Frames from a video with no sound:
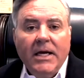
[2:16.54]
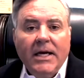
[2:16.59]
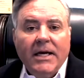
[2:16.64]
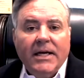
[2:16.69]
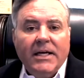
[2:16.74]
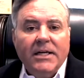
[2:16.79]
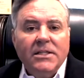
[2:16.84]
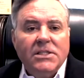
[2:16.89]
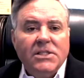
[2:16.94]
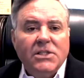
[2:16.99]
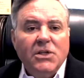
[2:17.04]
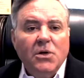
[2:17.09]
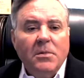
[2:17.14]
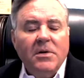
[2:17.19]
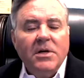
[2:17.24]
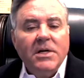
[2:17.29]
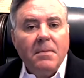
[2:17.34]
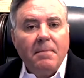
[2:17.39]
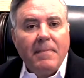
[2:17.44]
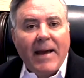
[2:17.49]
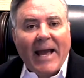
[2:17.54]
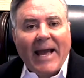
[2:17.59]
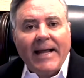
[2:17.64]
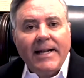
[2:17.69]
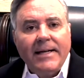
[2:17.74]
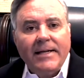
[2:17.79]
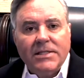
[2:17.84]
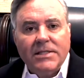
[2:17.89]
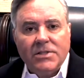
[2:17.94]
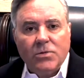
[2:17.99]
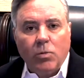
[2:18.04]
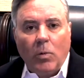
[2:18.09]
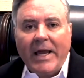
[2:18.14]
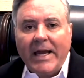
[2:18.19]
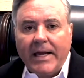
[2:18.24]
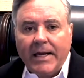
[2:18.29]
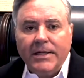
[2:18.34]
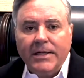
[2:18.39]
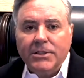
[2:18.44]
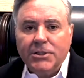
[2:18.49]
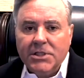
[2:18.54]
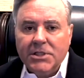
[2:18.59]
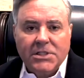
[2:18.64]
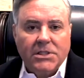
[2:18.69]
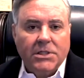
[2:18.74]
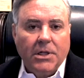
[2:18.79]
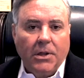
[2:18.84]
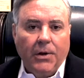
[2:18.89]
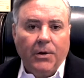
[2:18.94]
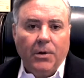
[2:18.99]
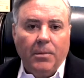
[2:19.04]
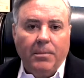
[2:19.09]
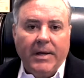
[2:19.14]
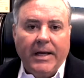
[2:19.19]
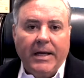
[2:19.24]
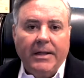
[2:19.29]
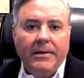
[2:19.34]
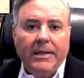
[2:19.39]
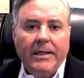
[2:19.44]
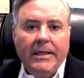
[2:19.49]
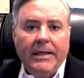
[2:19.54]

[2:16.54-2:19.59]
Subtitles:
consumer demand is weakened just a little bit.